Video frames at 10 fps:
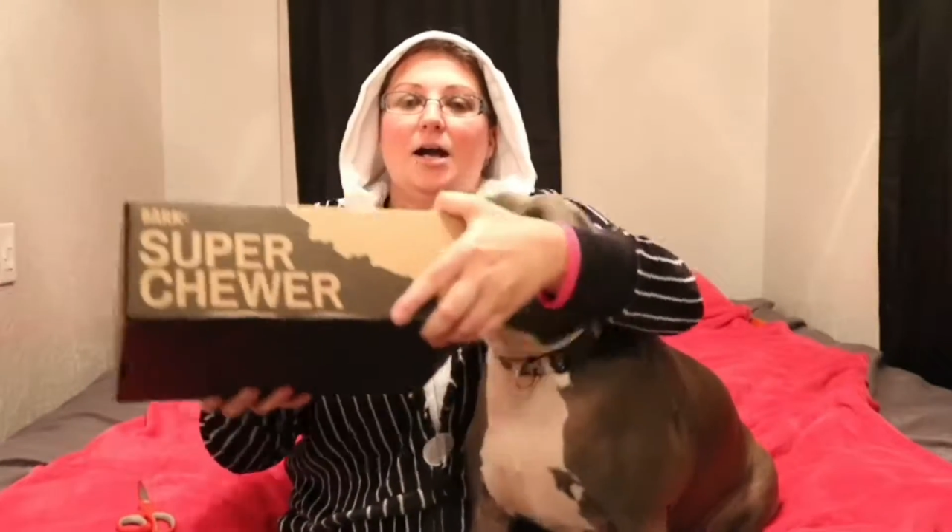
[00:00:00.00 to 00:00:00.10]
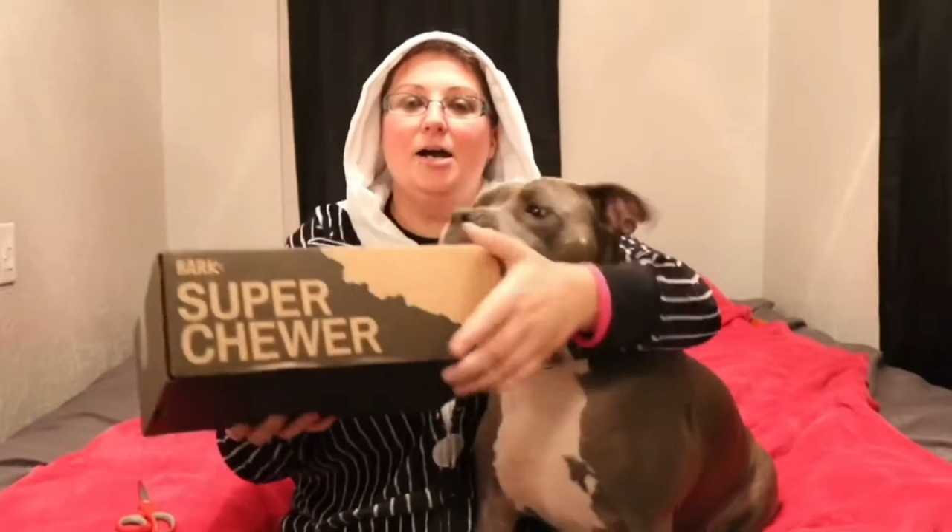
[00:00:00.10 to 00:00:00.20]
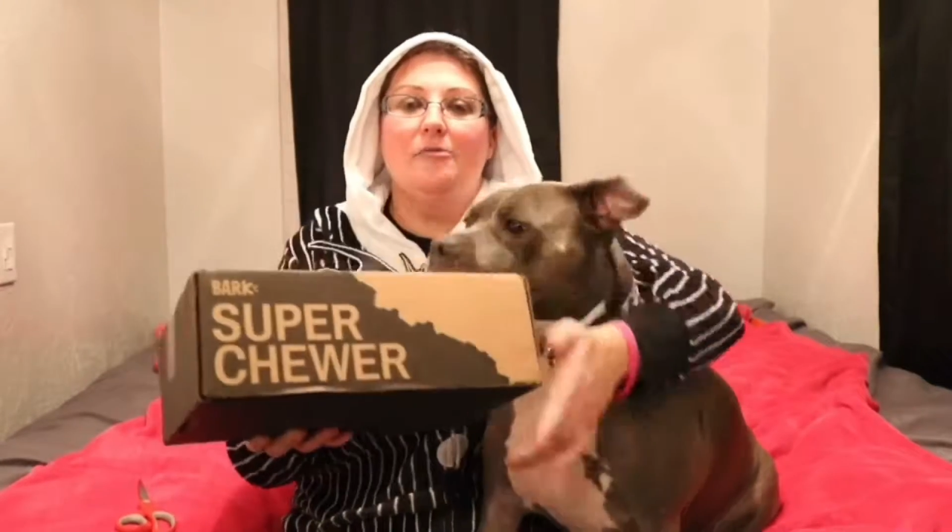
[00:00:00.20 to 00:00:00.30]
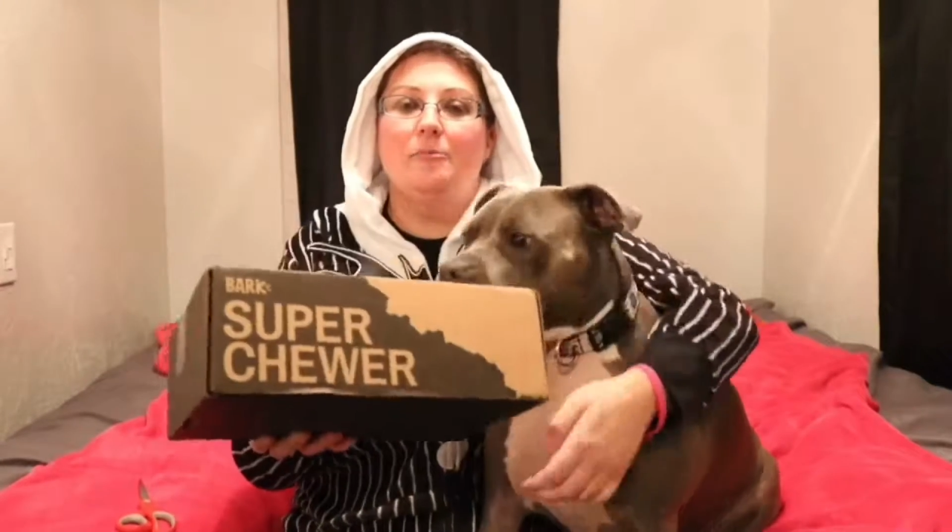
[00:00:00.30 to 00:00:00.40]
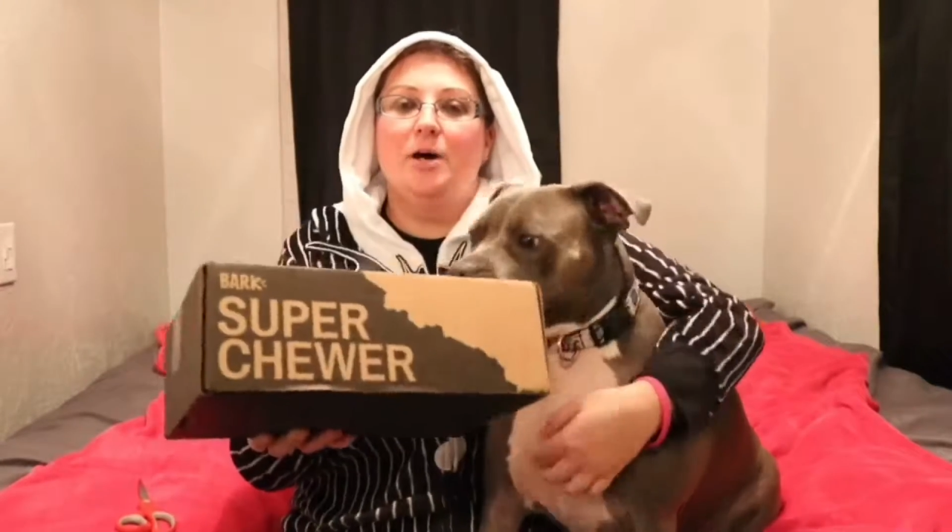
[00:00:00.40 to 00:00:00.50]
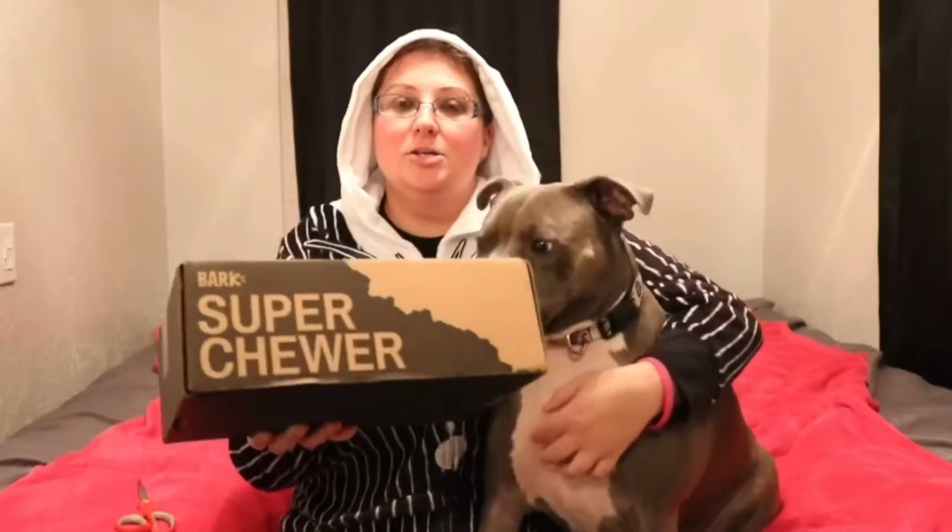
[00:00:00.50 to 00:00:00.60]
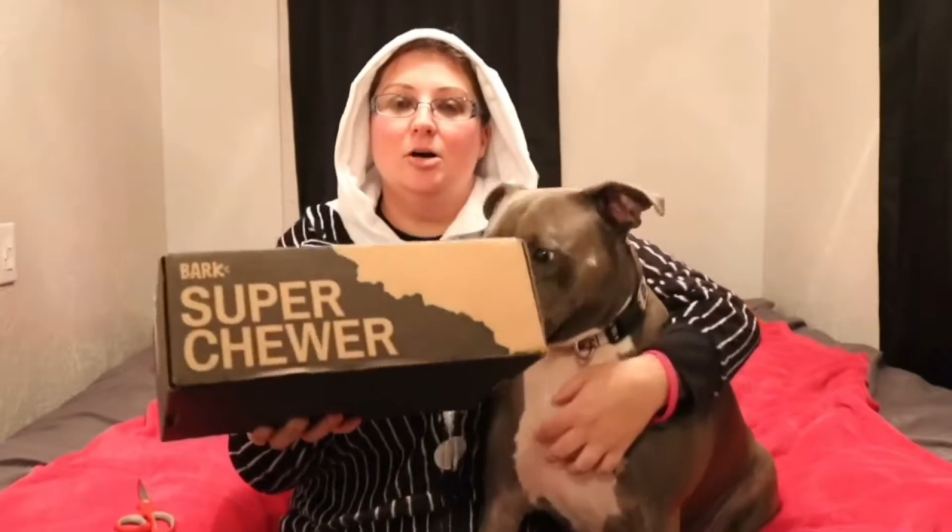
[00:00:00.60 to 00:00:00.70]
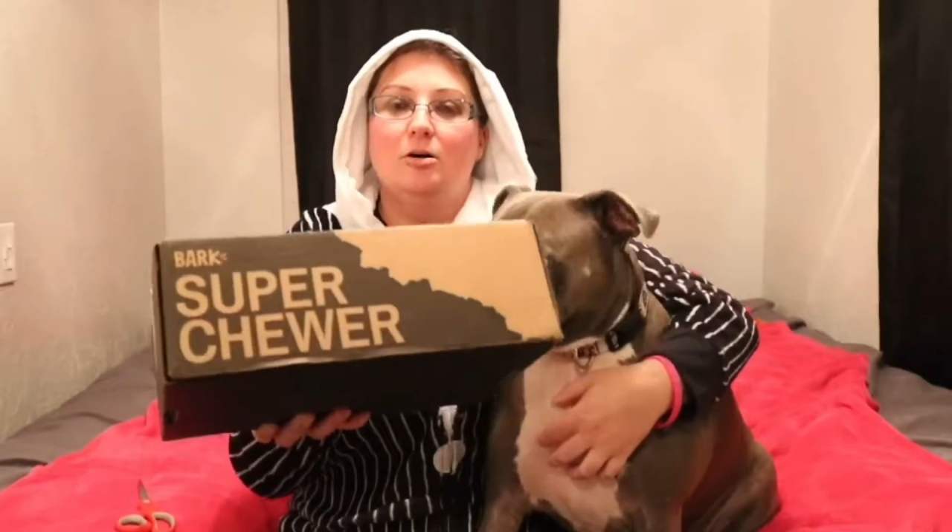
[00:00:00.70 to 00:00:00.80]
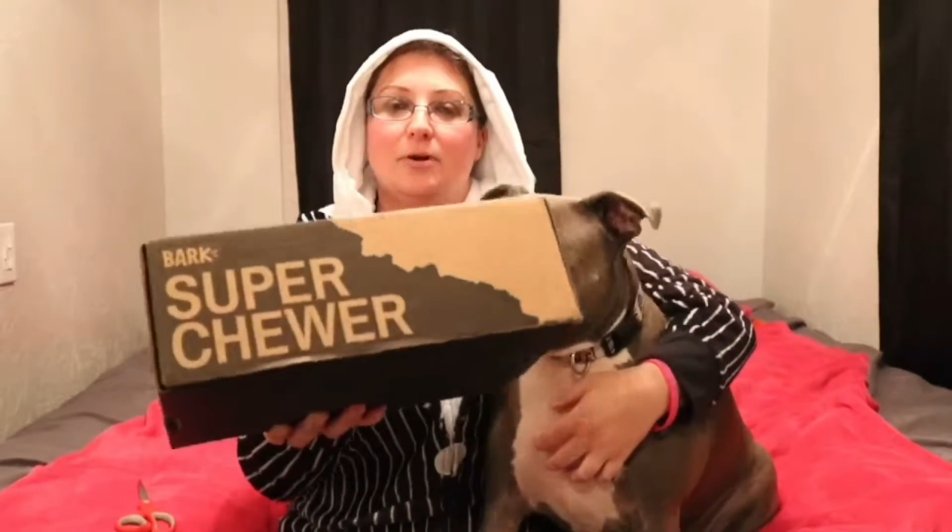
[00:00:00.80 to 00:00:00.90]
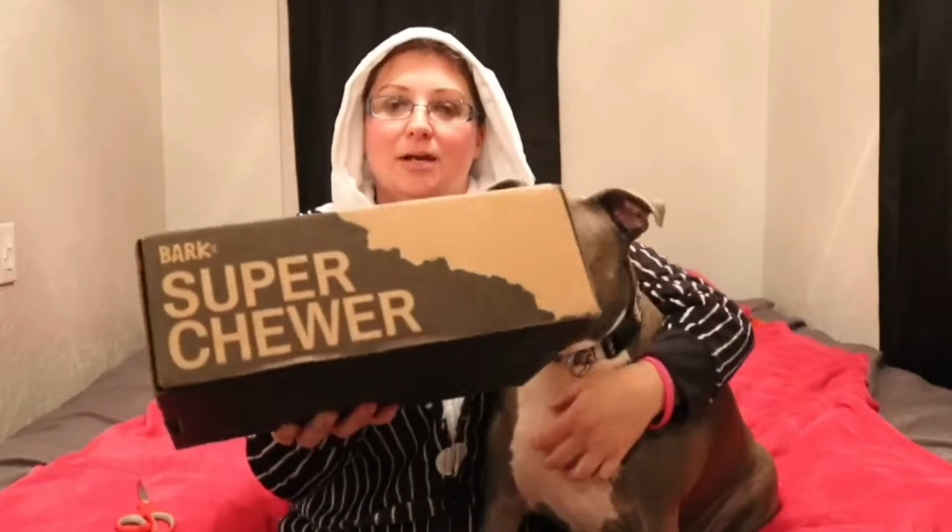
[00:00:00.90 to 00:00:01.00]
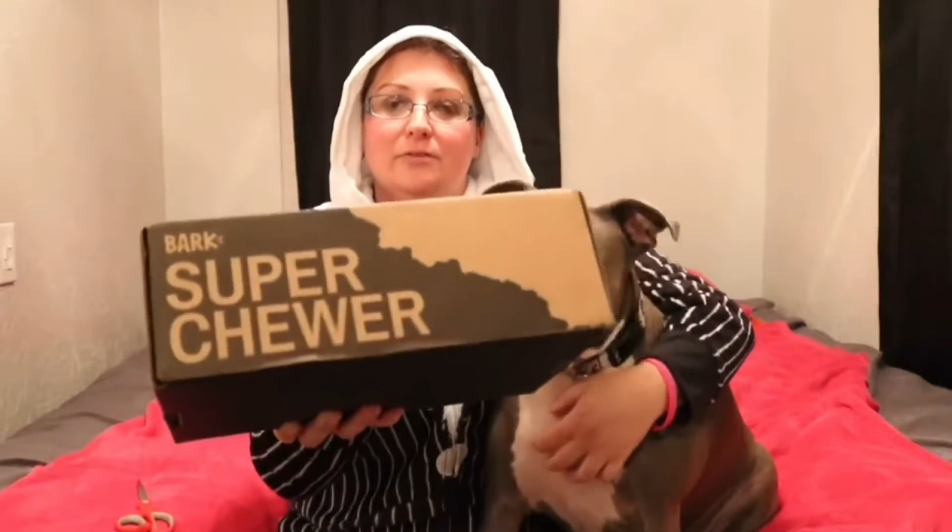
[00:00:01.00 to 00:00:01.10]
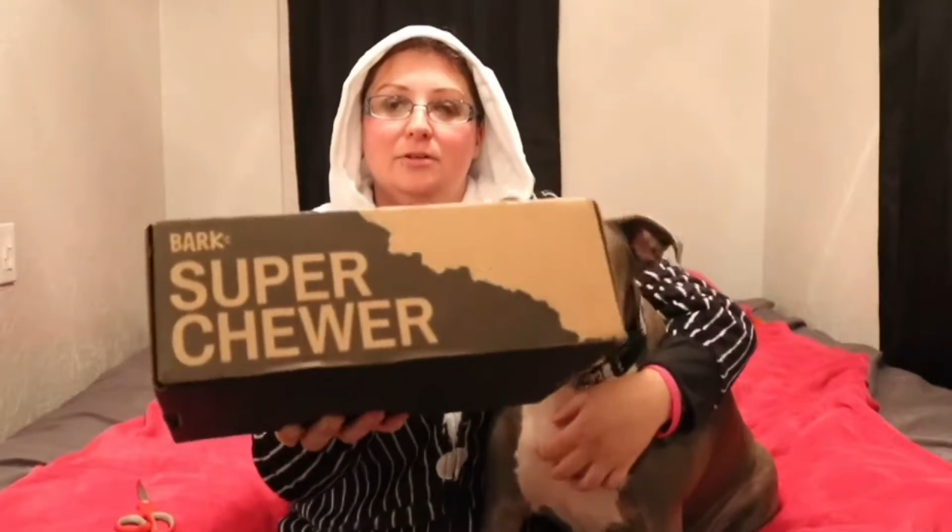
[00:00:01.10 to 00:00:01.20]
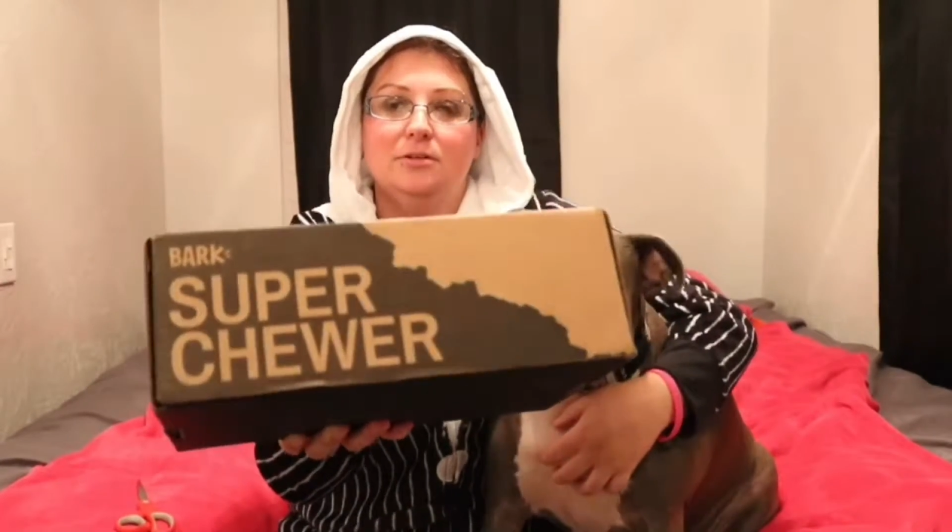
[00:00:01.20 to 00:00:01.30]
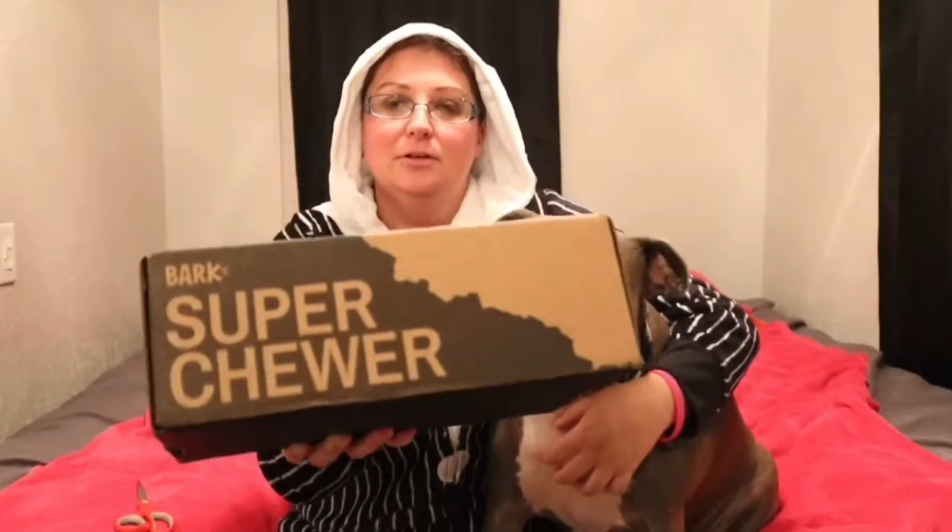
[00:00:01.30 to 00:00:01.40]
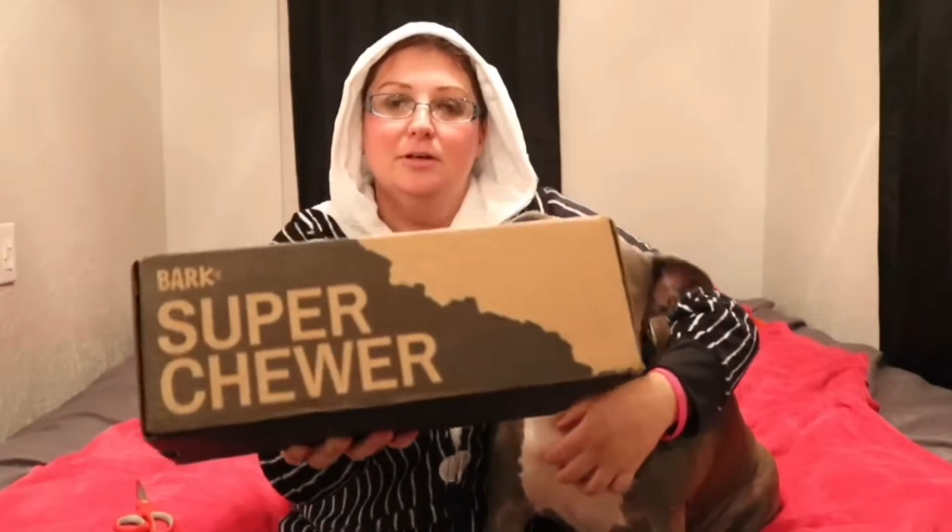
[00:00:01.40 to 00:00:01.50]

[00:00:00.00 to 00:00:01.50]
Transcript: got from my dog Raven.